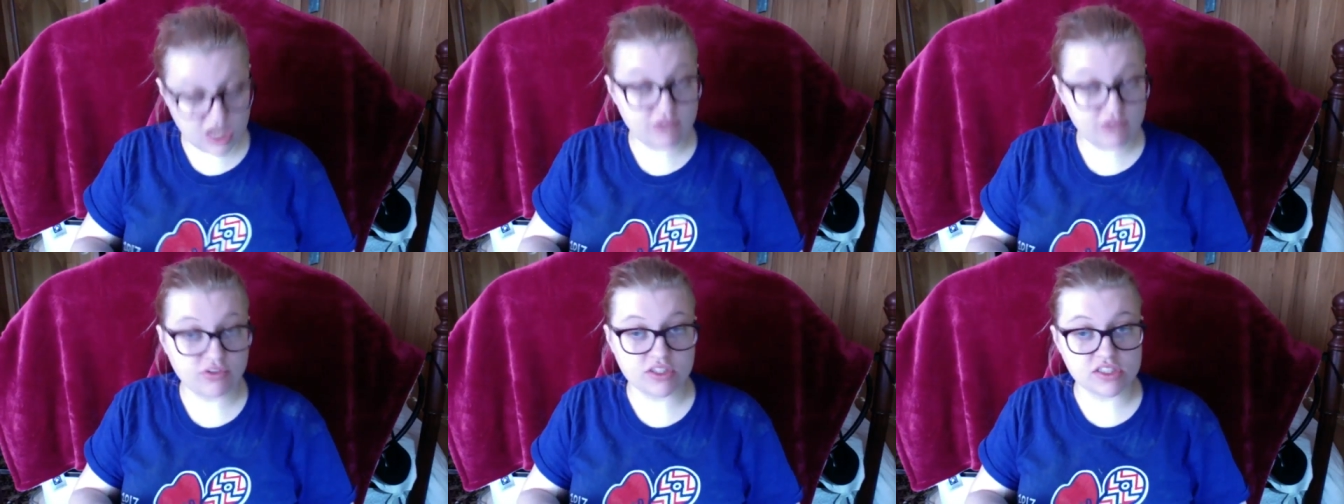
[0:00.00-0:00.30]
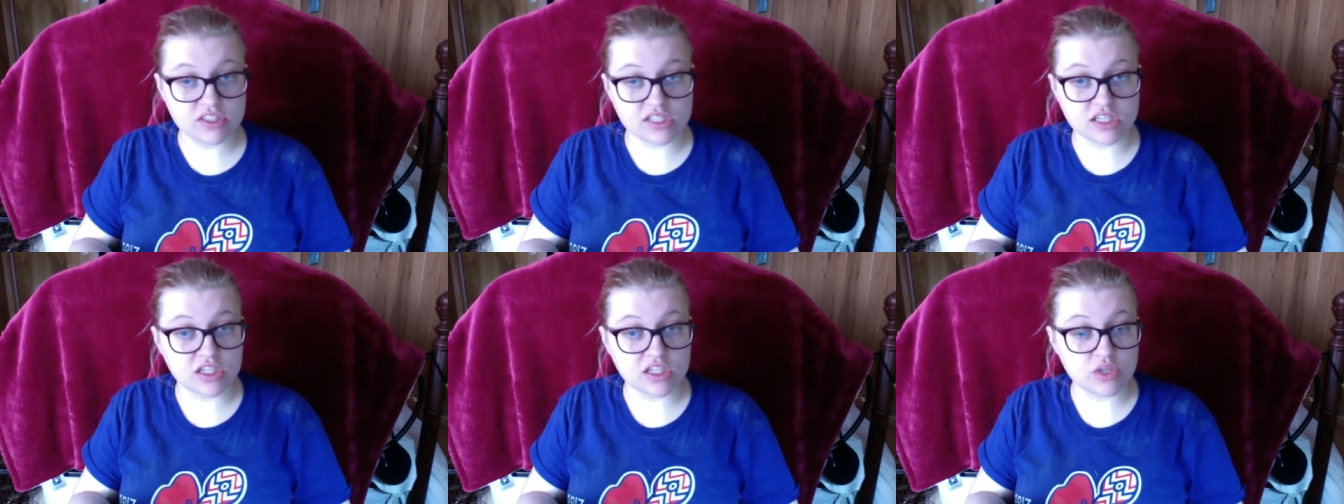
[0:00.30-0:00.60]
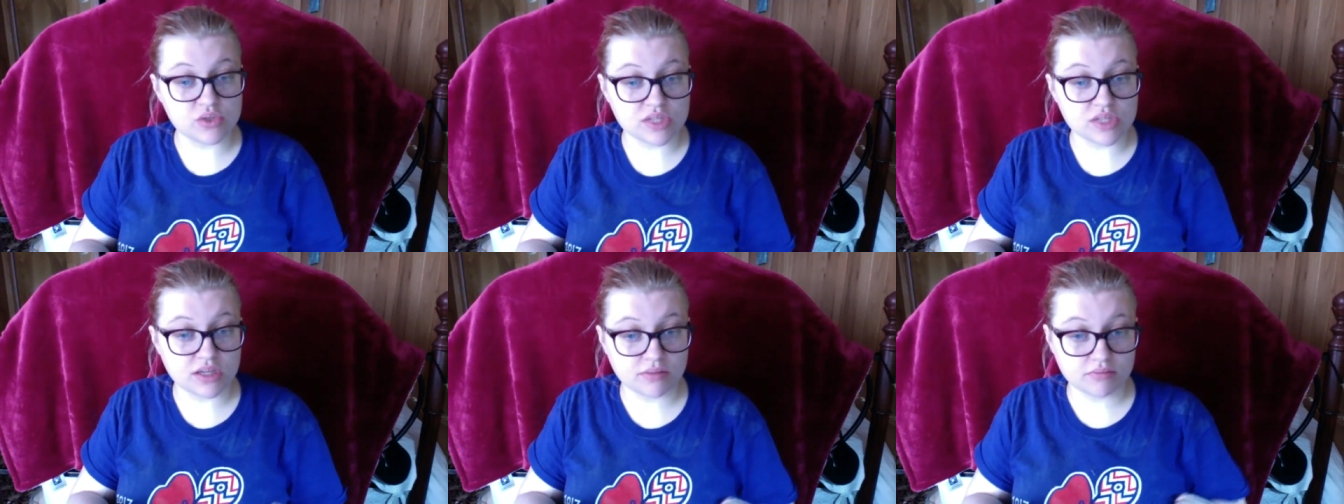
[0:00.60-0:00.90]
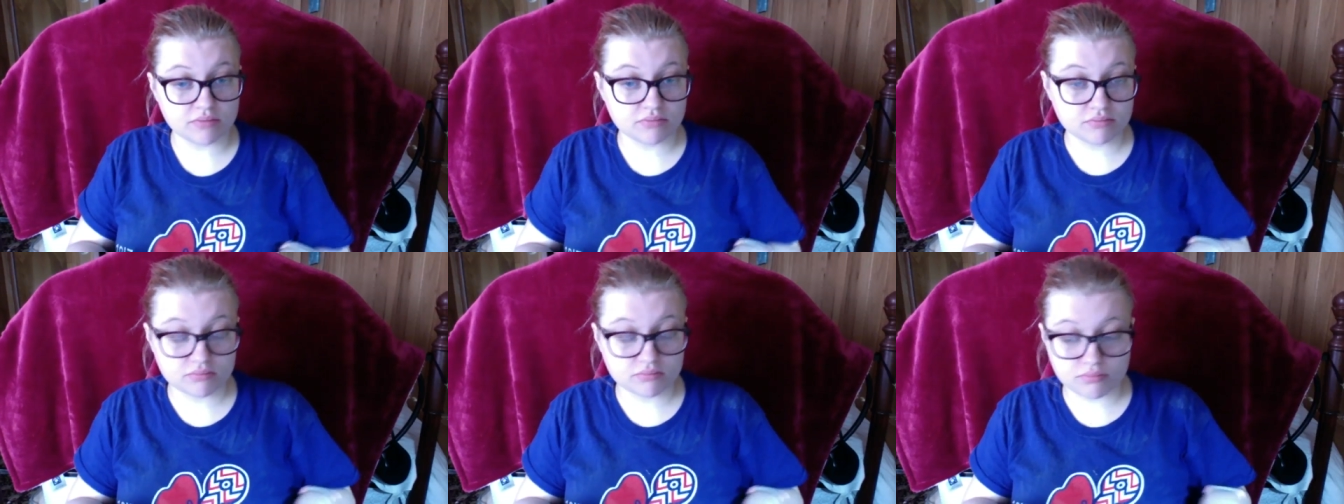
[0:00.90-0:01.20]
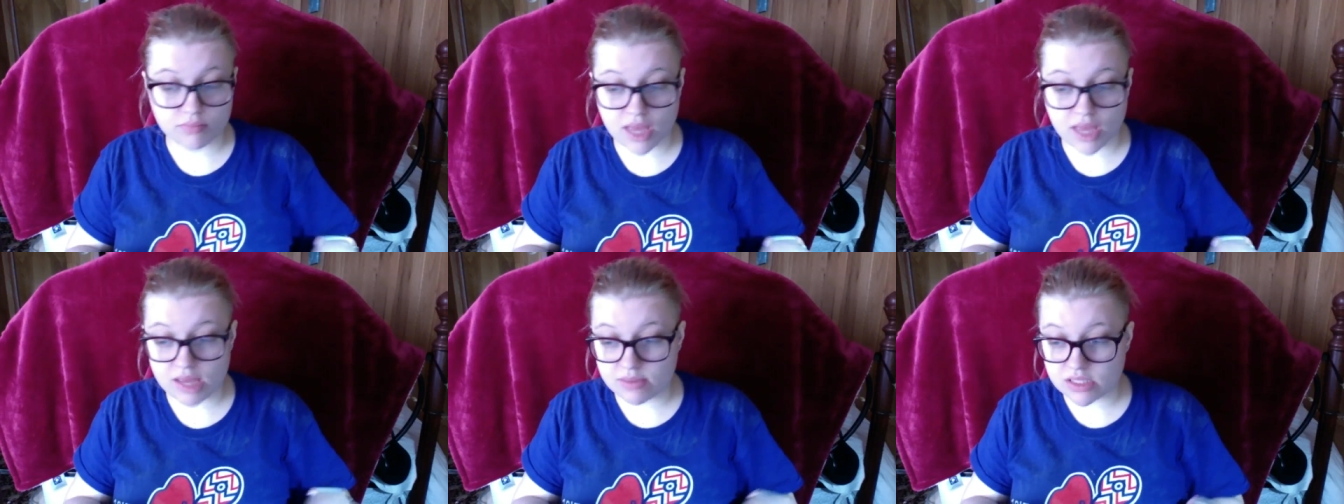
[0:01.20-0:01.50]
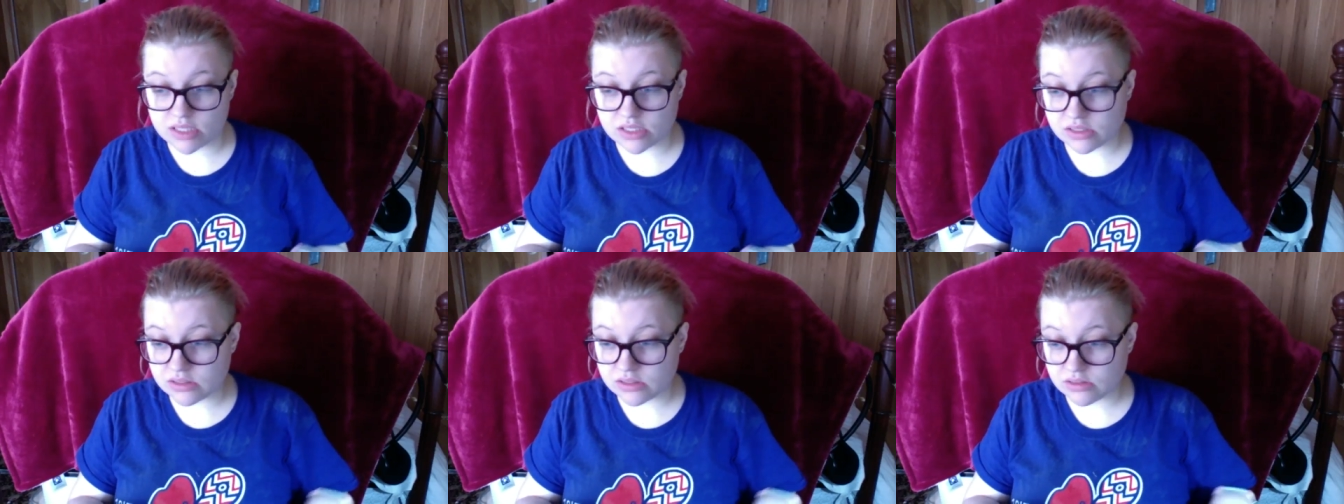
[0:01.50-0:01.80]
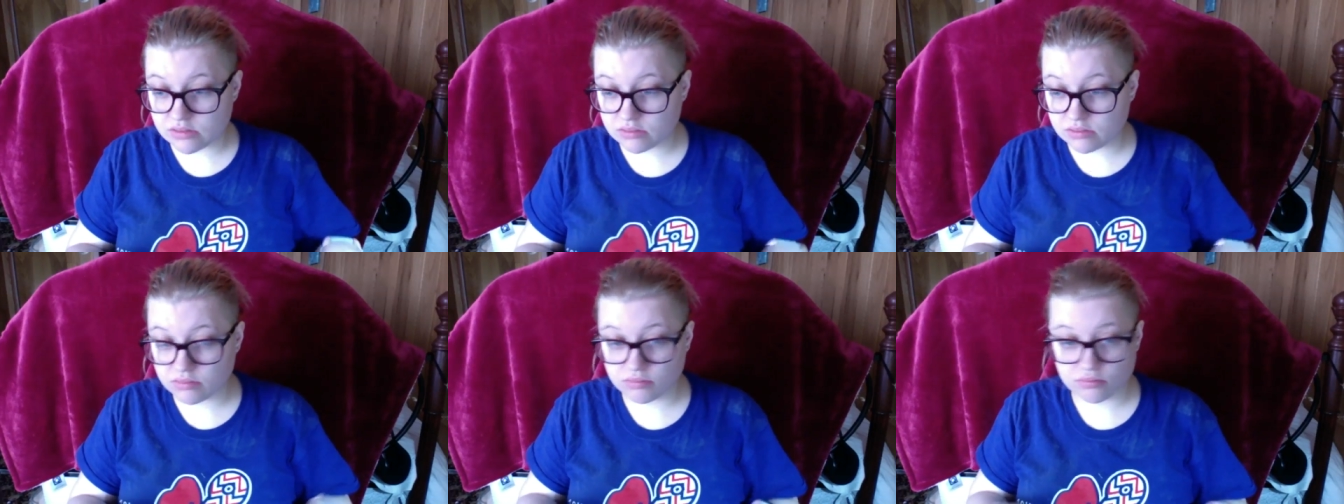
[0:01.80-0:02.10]
infants can use it.
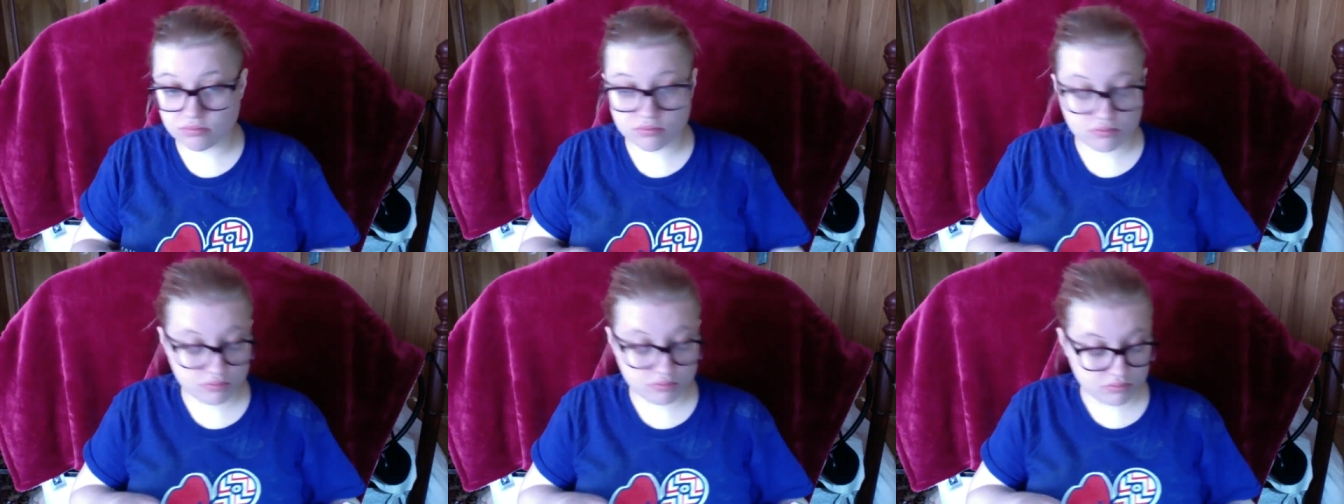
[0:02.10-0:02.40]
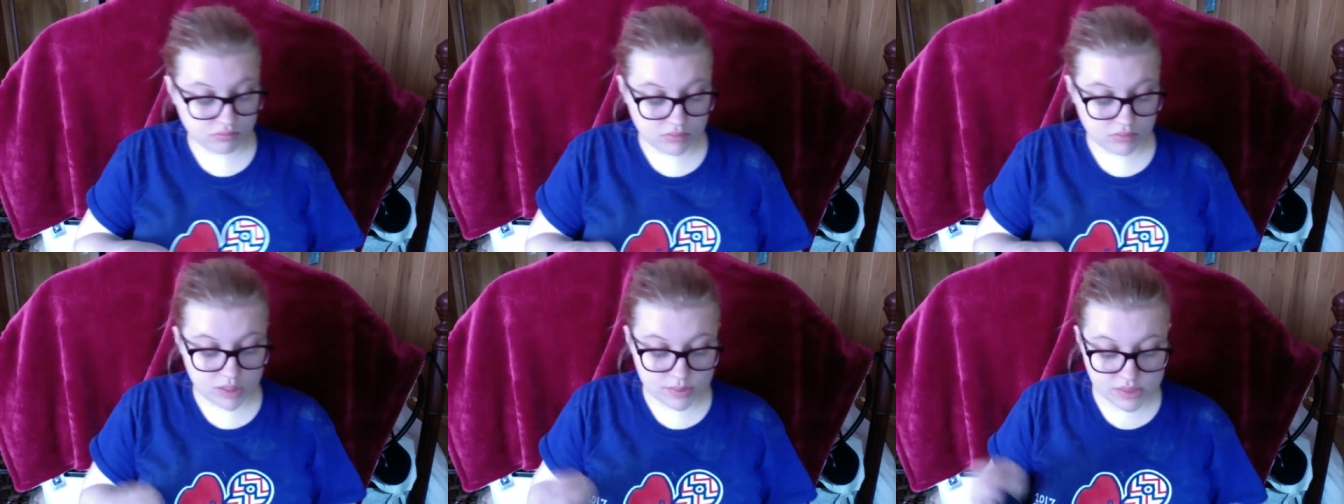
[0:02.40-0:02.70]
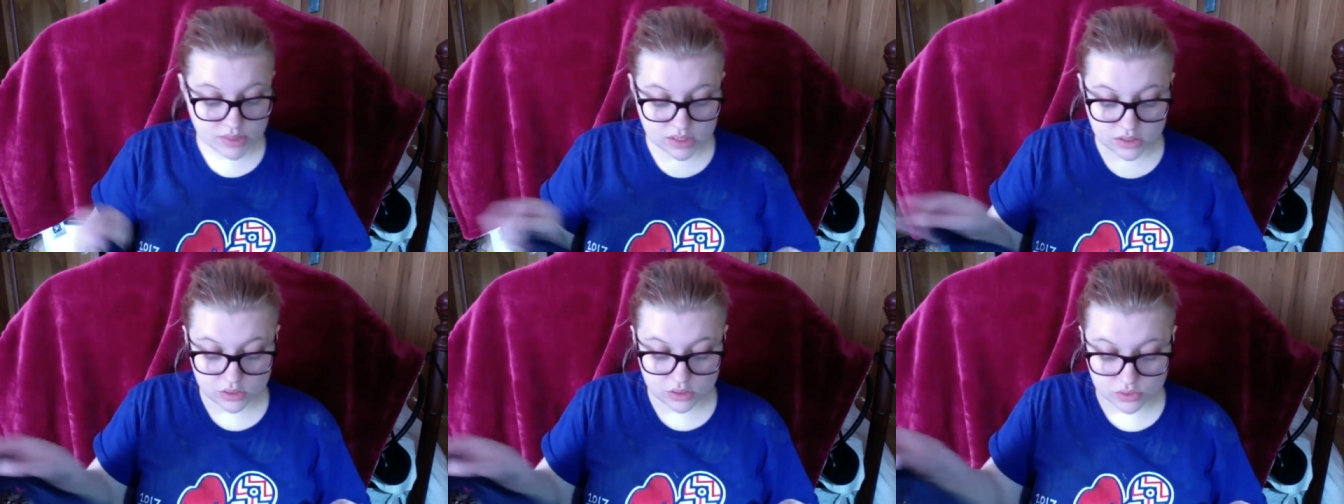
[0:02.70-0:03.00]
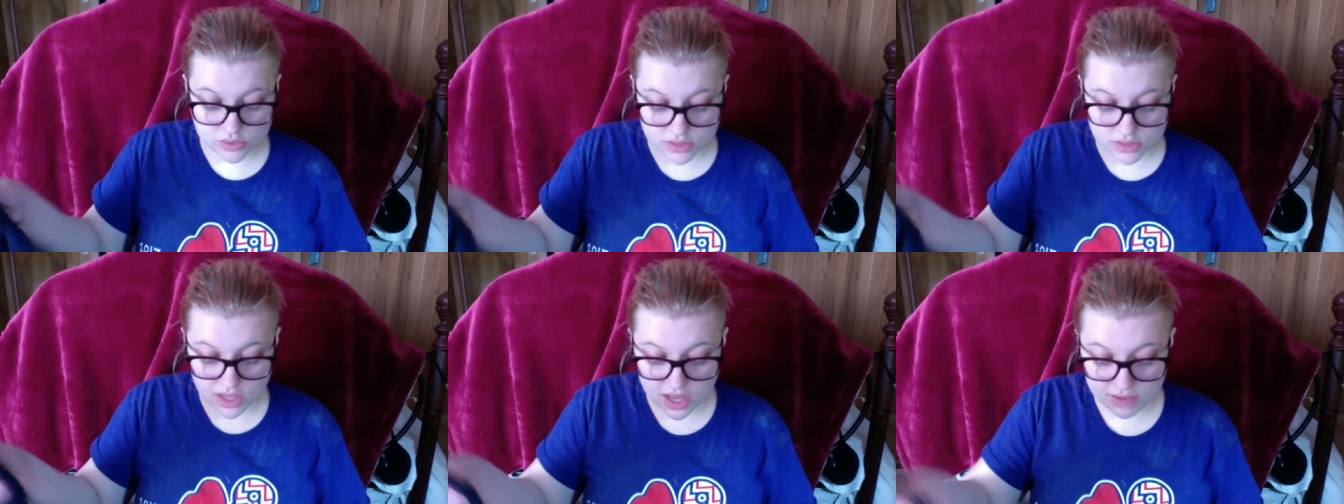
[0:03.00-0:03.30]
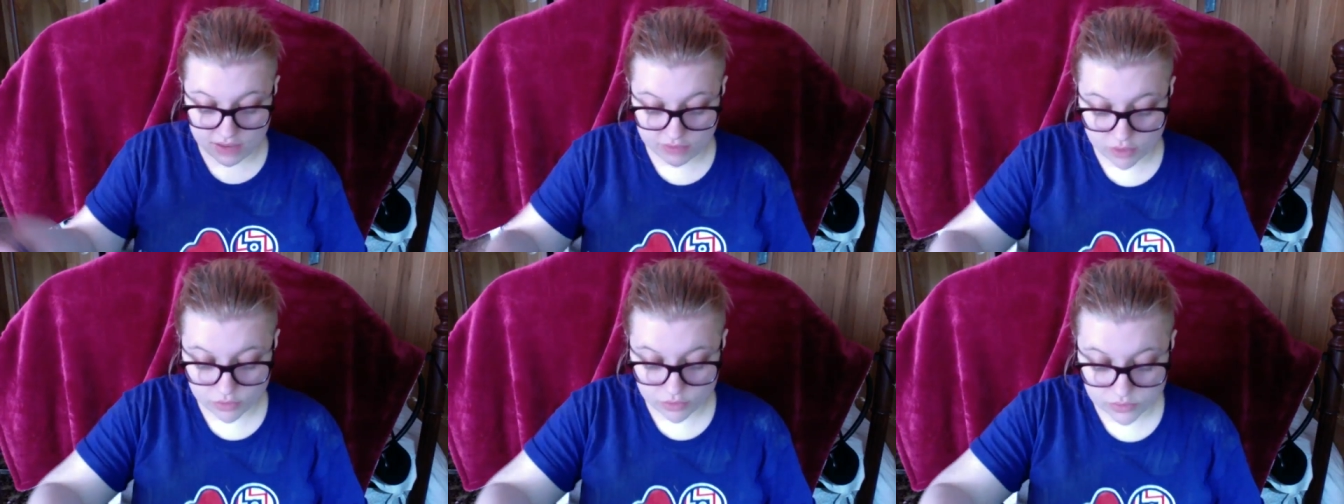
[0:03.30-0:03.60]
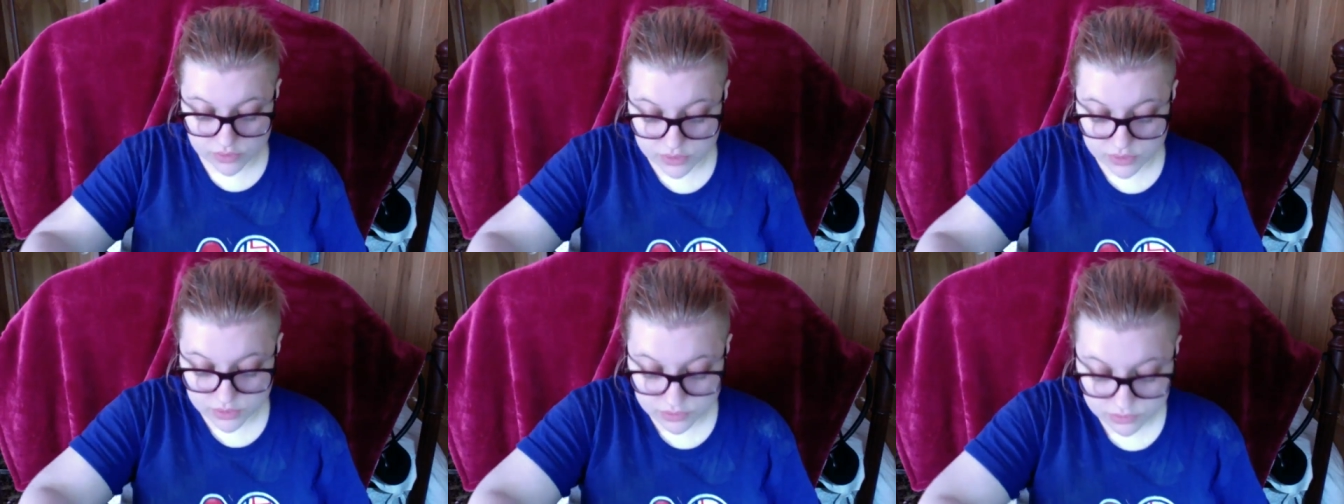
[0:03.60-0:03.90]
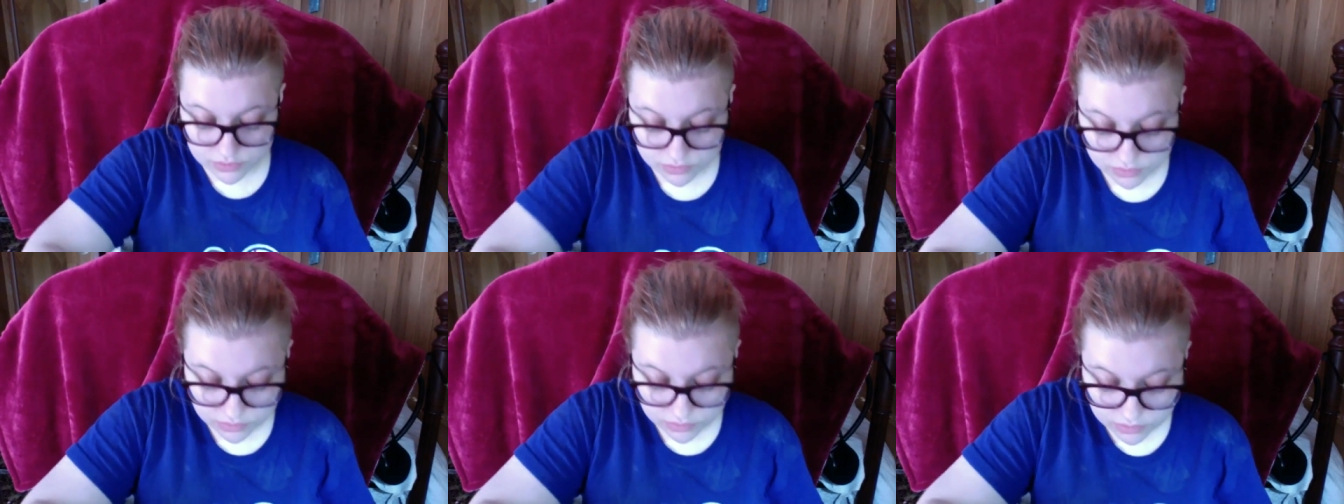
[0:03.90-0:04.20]
Babies can use iPhones.